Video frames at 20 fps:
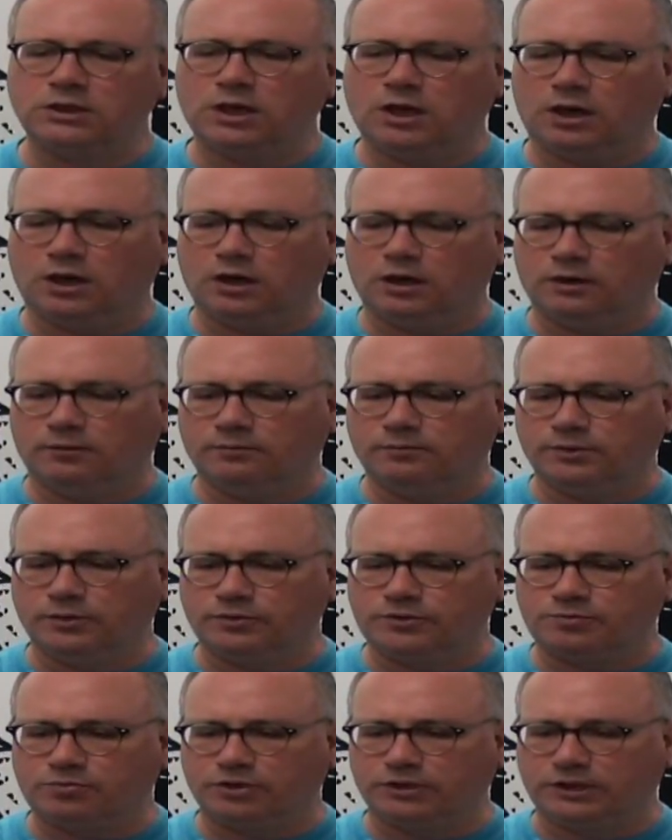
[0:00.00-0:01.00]
But it
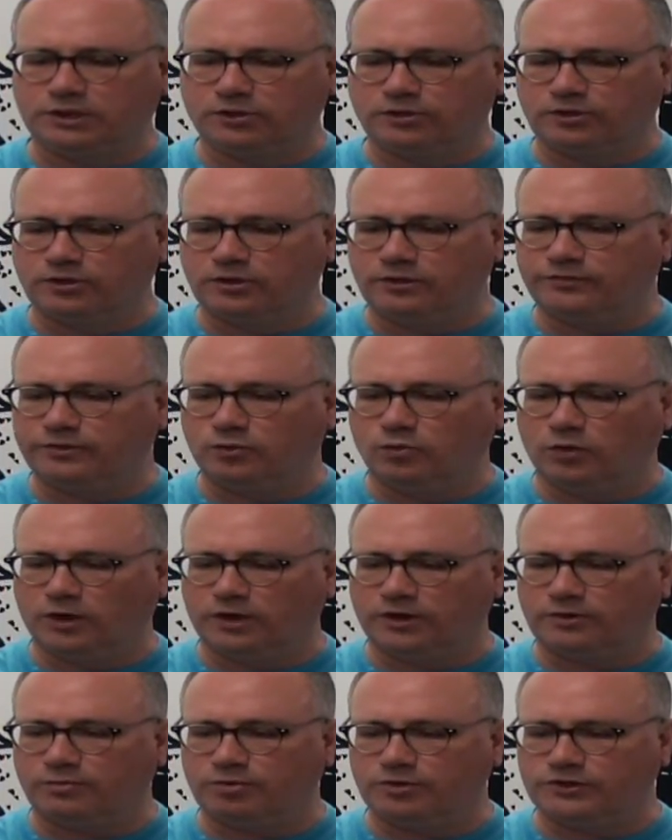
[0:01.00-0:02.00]
was pretty clear that if you
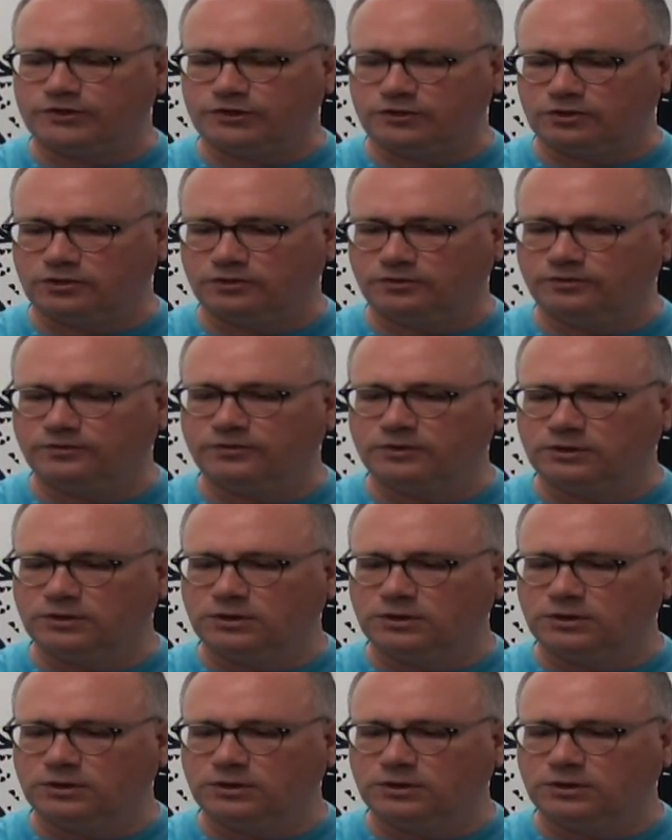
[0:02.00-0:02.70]
wanted to preserve